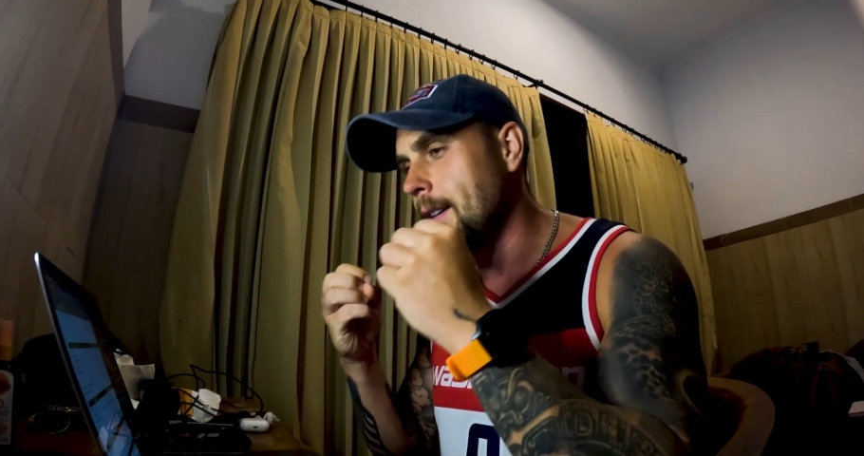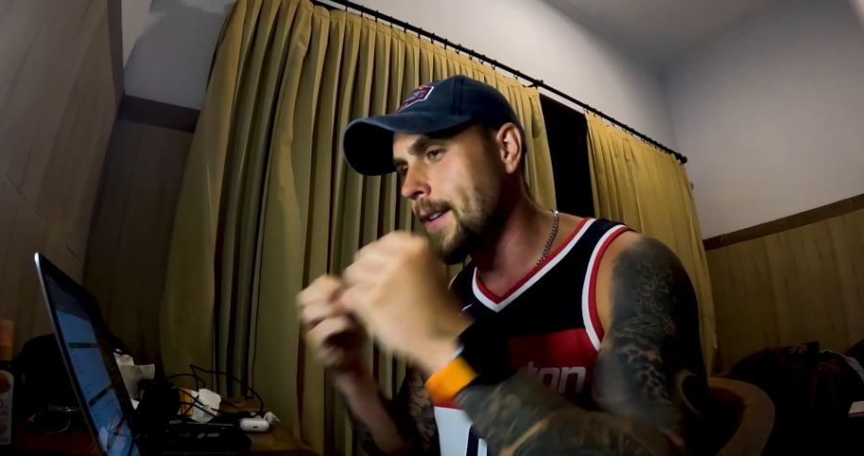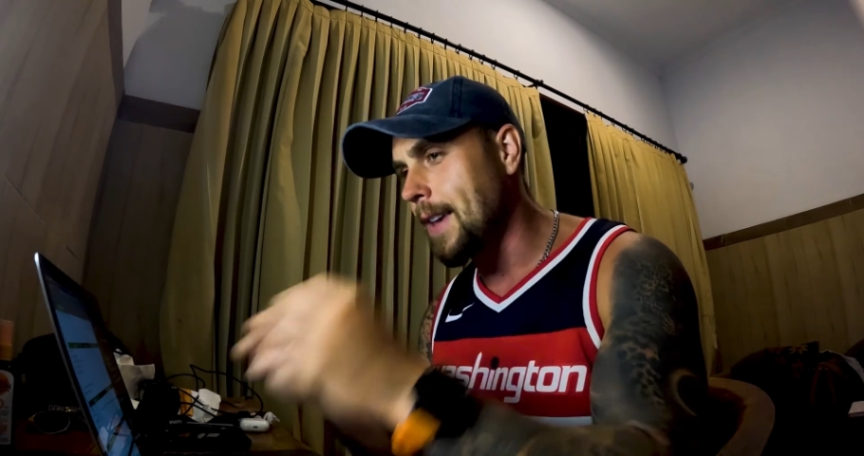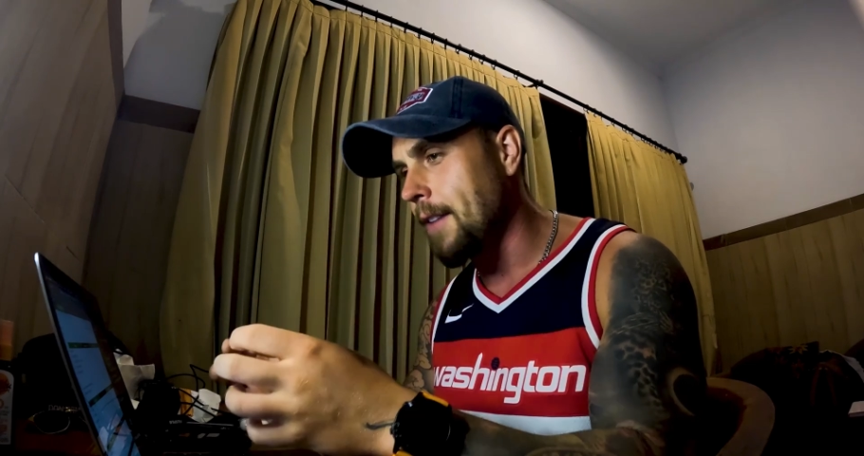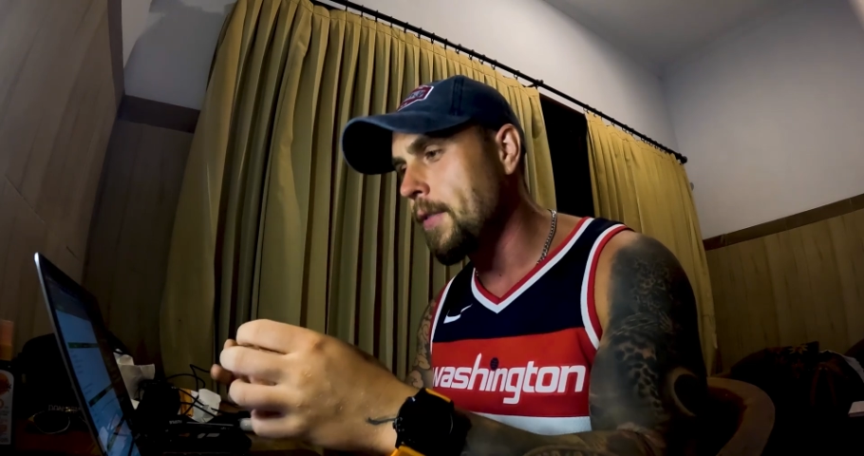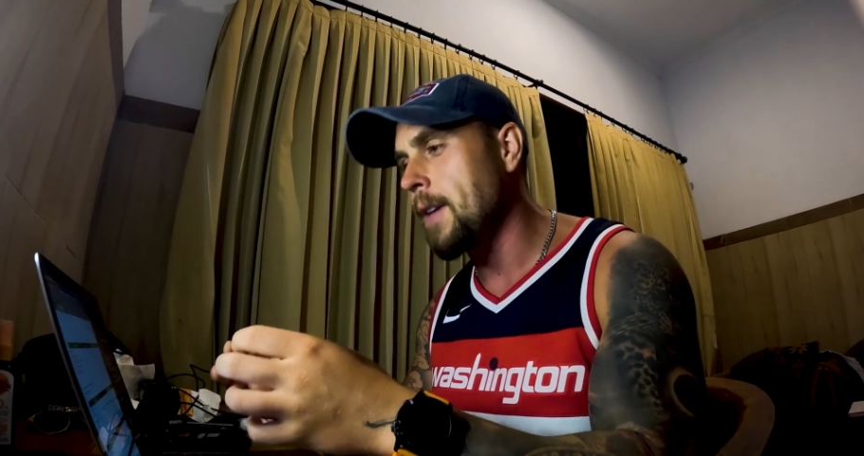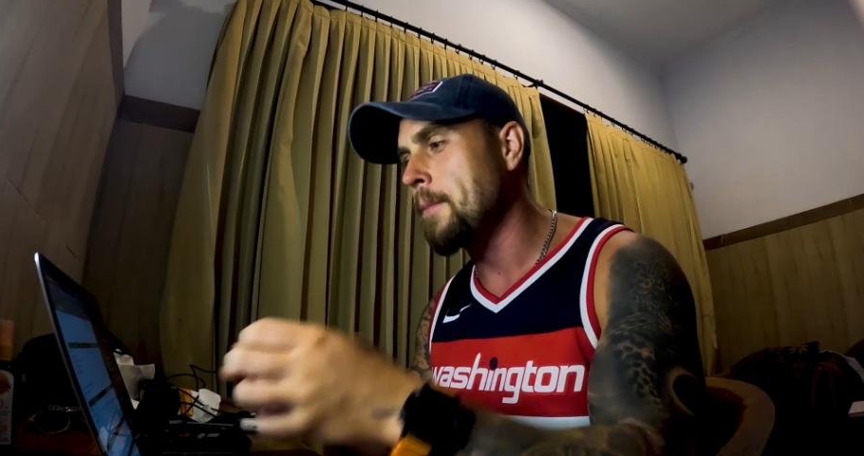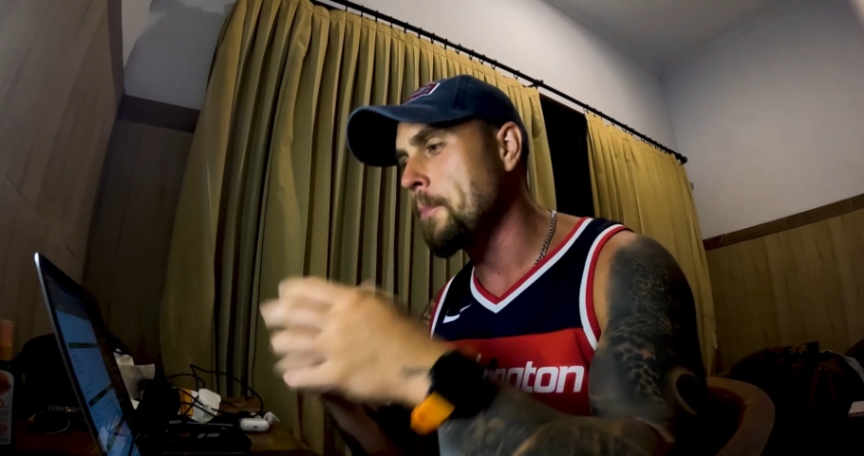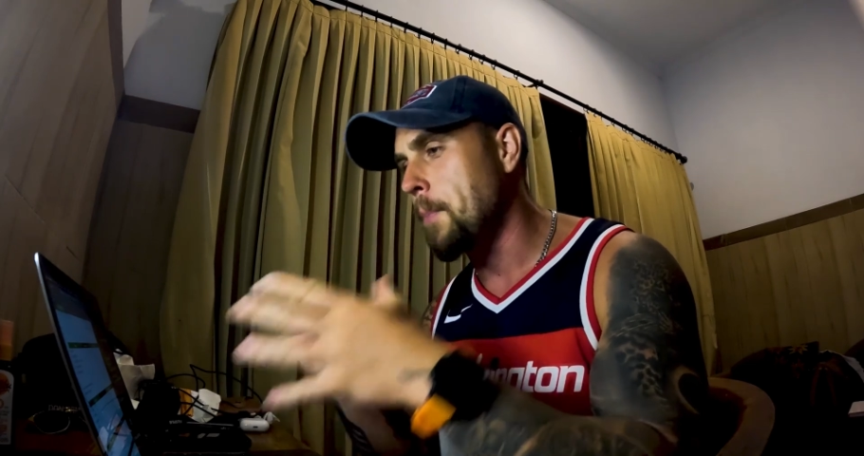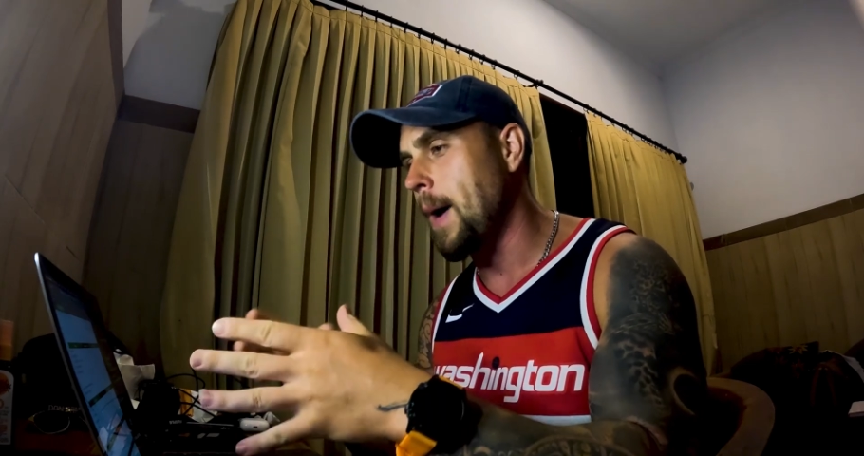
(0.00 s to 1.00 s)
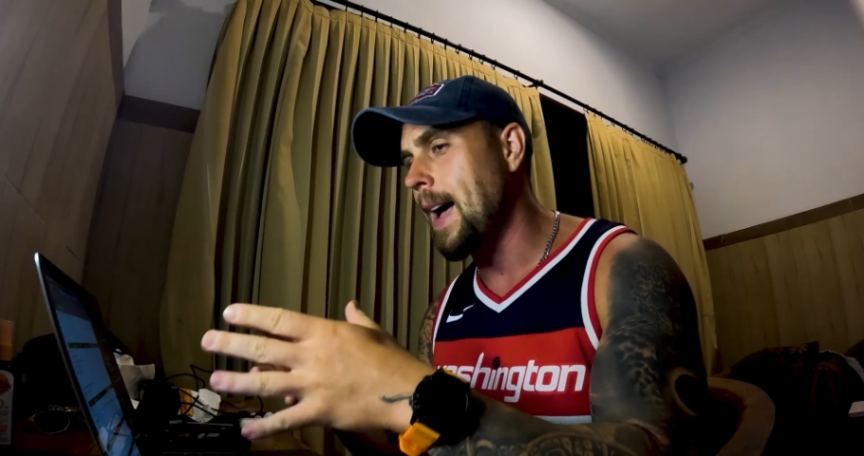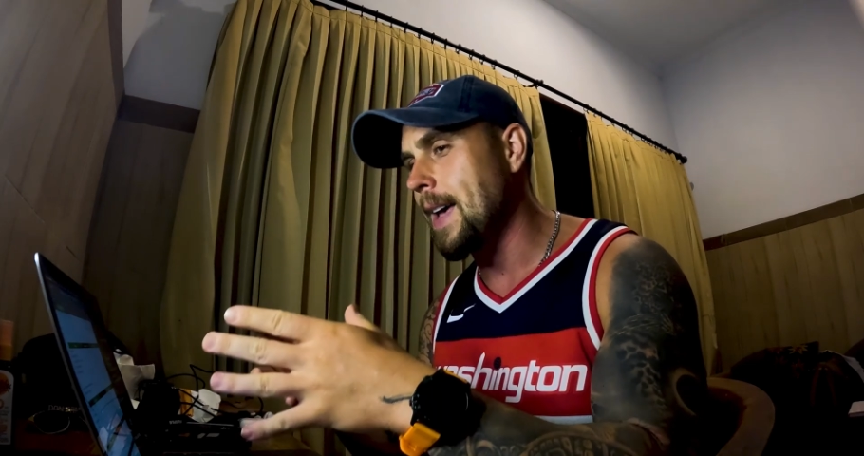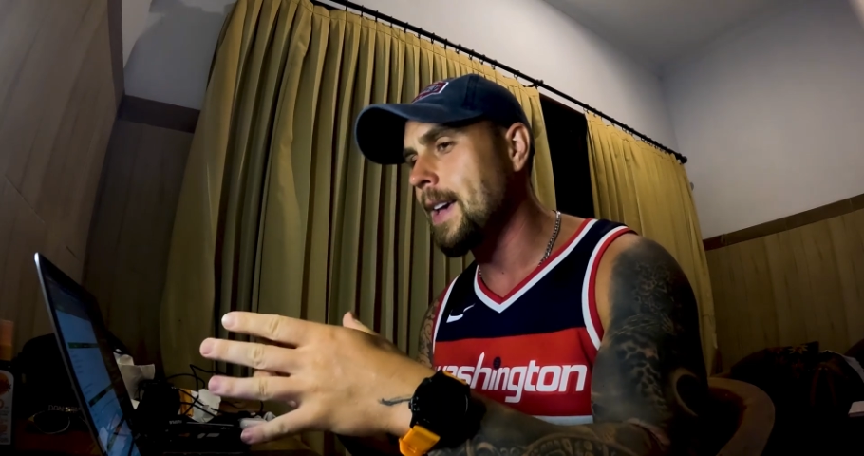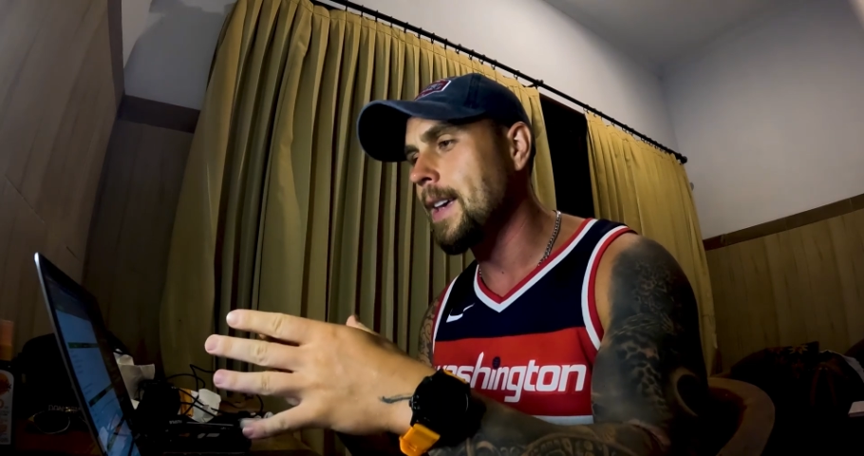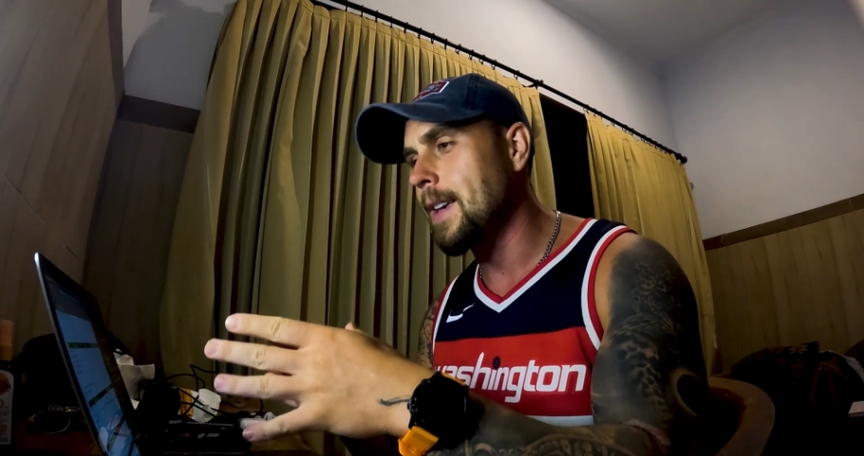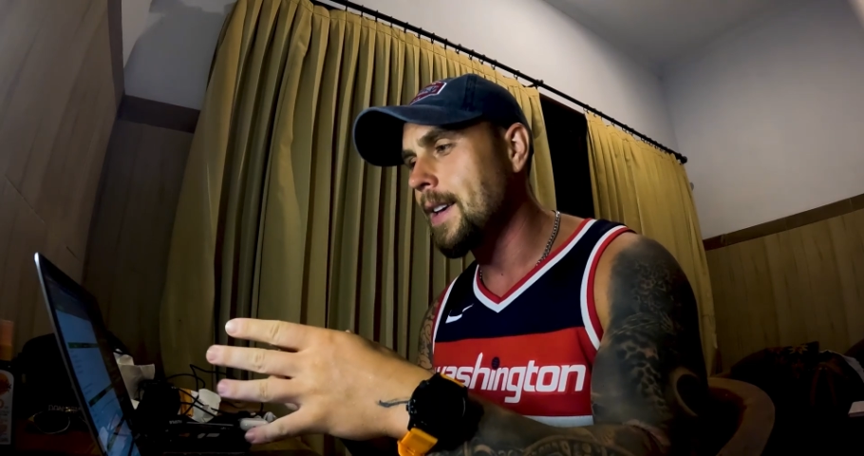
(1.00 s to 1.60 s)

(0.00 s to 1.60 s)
giving back